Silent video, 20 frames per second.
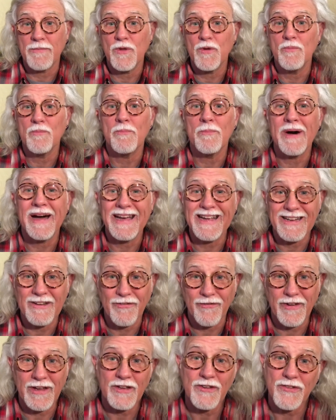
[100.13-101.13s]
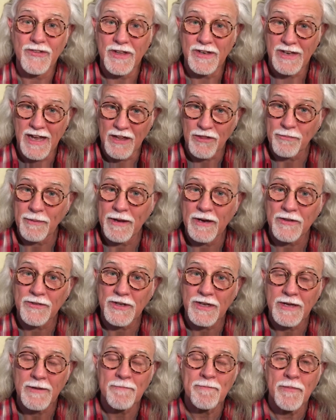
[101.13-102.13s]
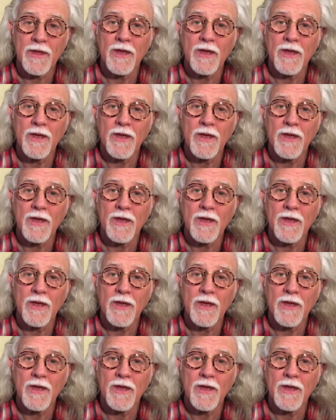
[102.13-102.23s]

you might face the death penalty.